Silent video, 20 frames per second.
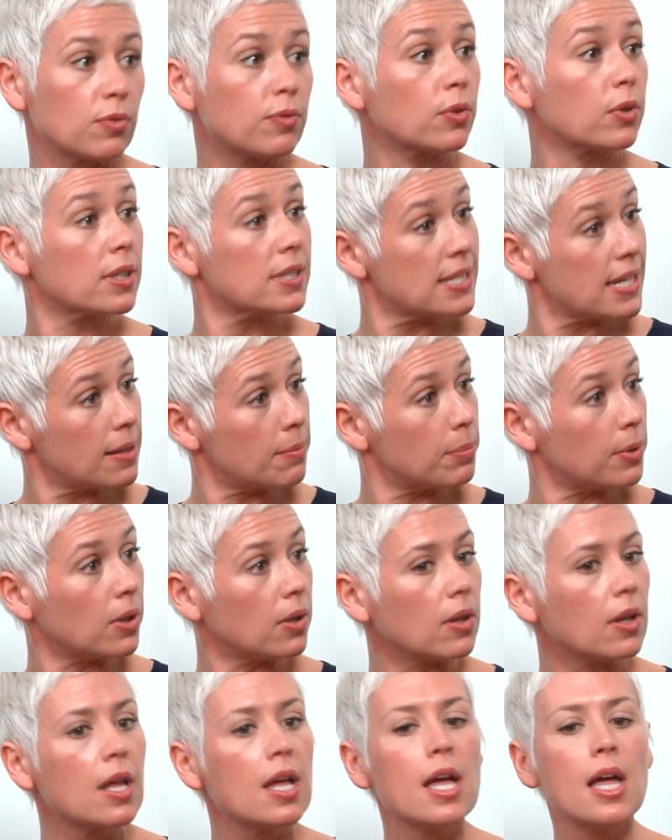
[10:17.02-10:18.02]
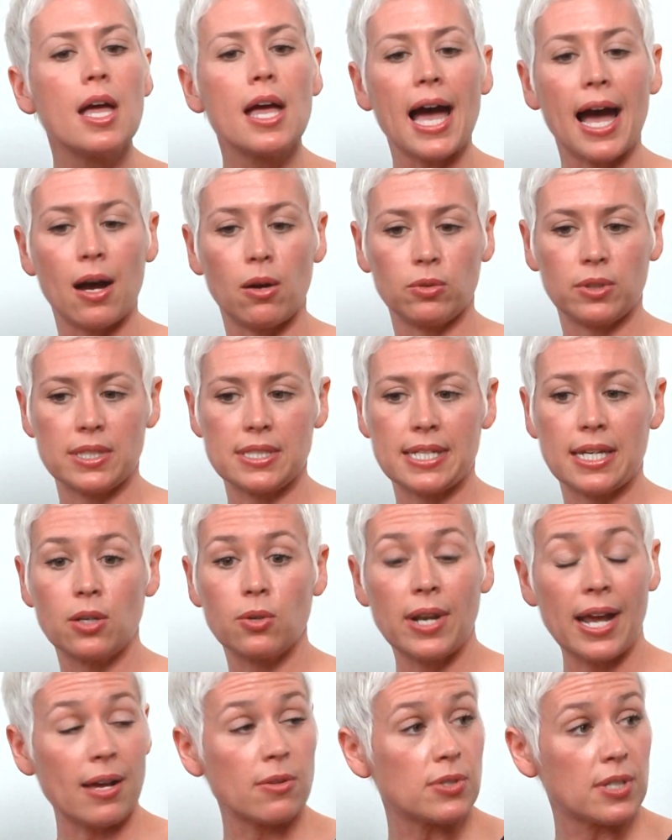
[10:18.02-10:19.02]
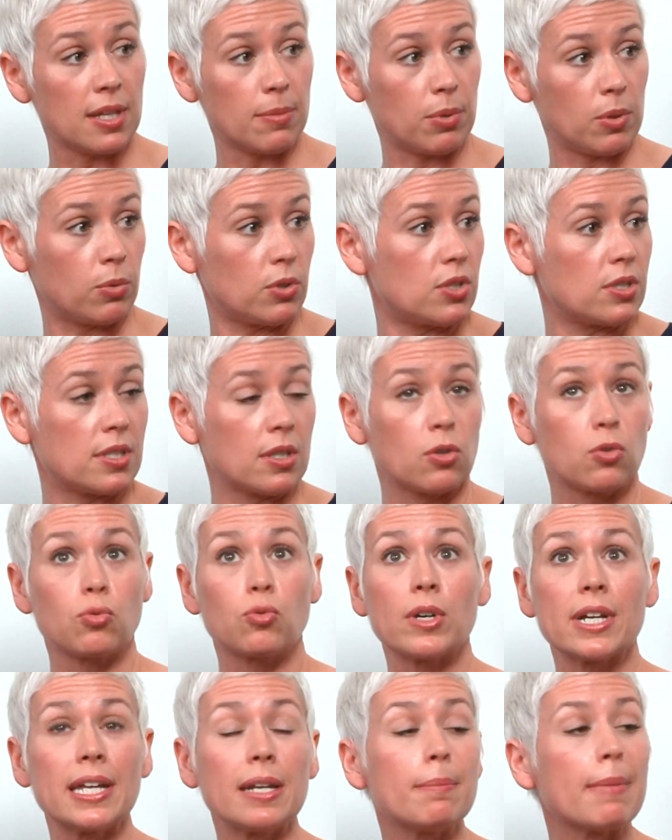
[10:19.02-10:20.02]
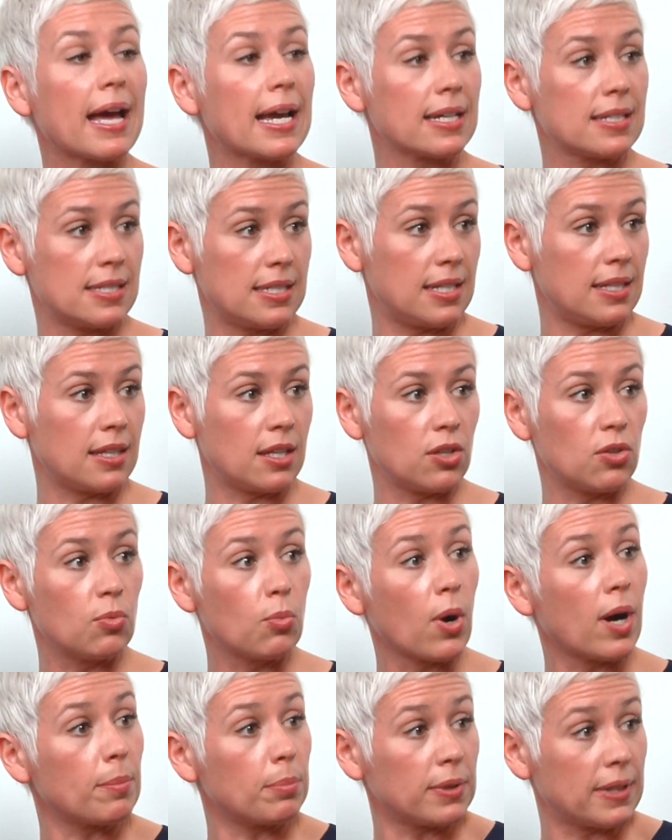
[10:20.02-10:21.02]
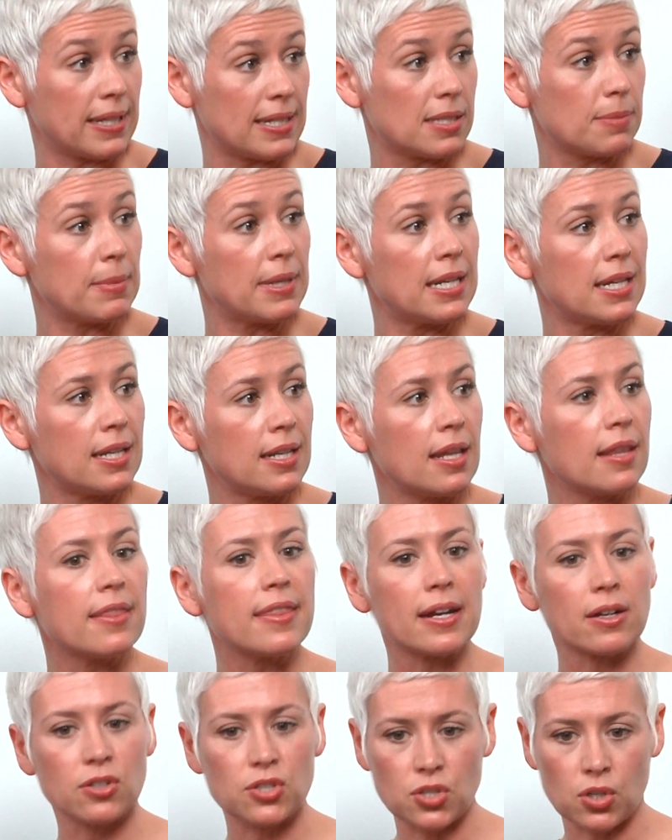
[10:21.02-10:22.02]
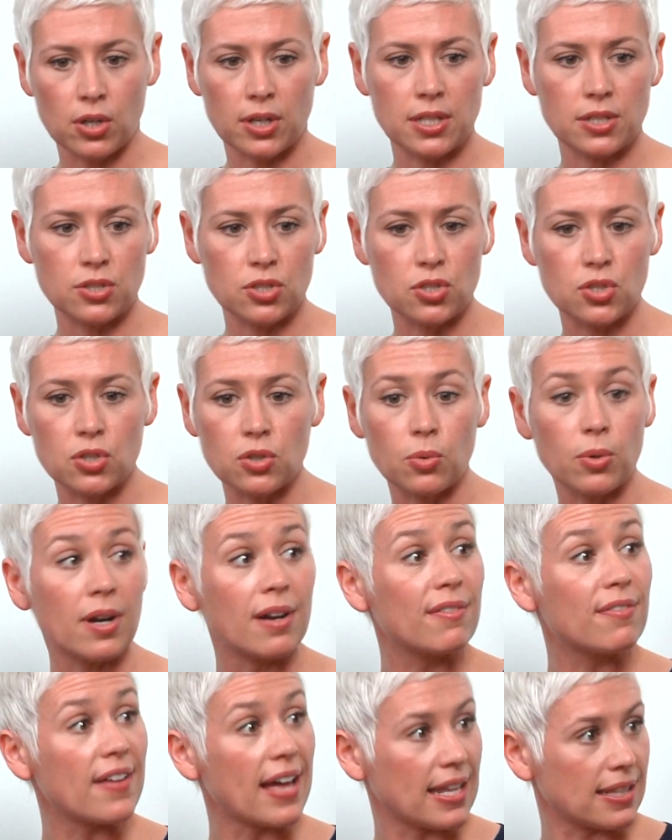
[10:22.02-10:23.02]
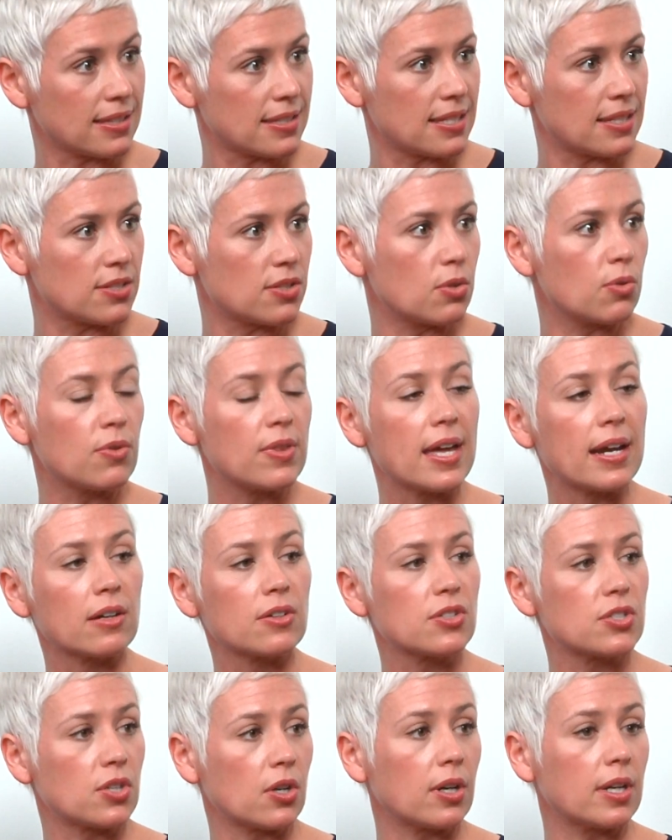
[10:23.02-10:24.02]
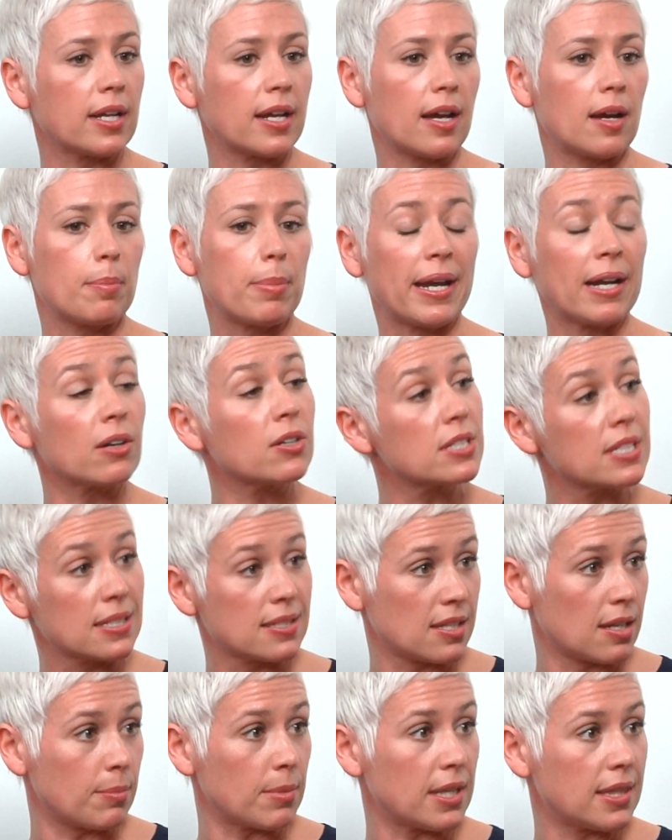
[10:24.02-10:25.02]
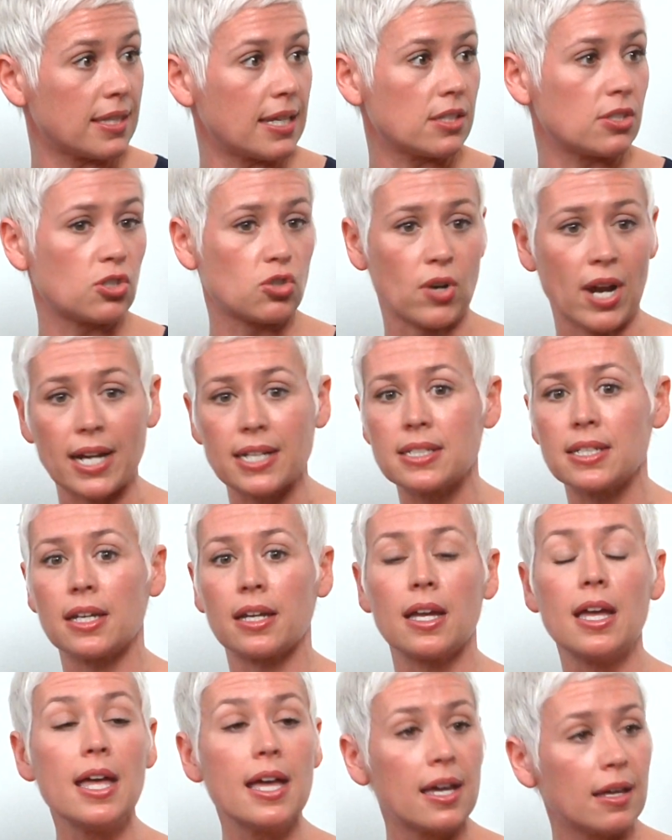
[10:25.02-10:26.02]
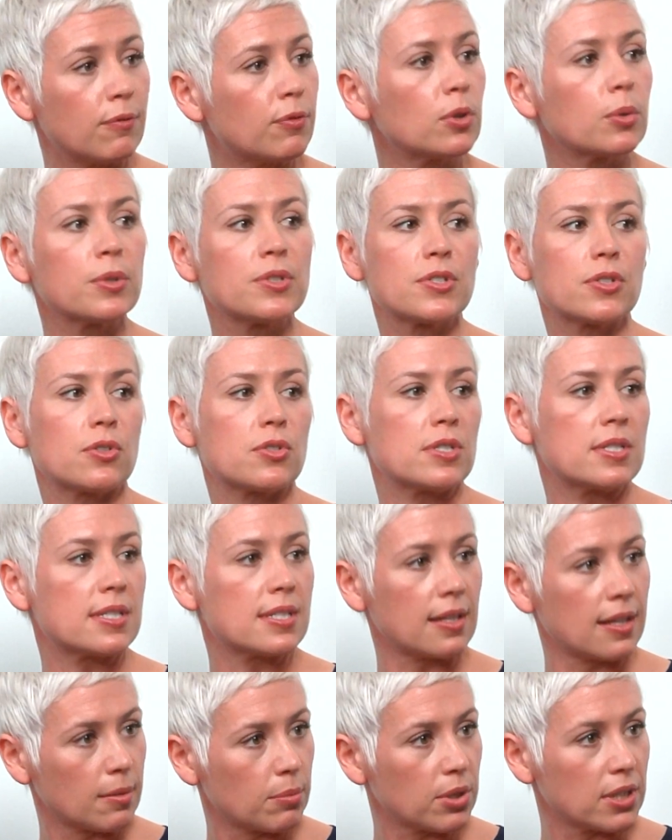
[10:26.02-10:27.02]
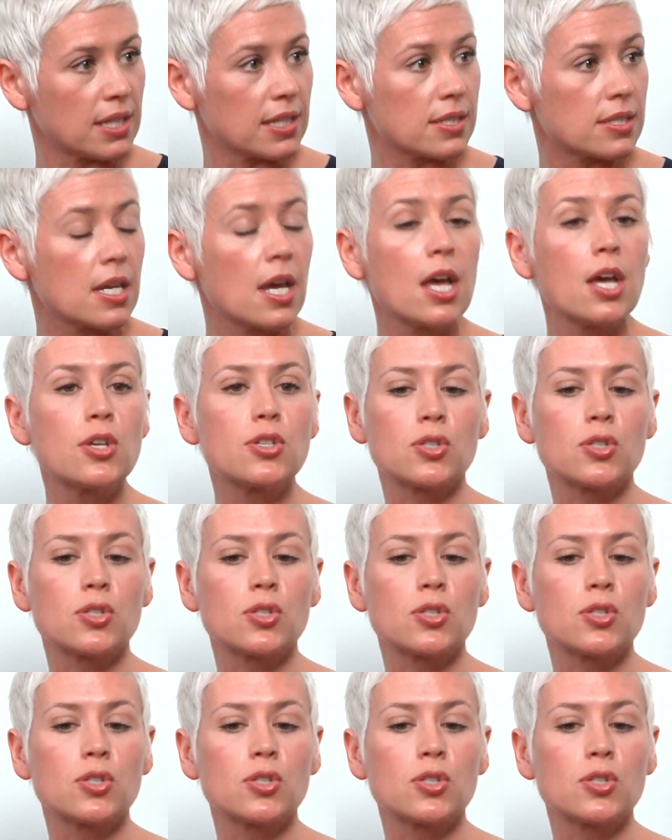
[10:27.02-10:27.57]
for example, outlets like Good Housekeeping, which is a great magazine that you want placement in, they're starting to do events. And so they're starting a parenting summit that's attracting influencers and celebrities.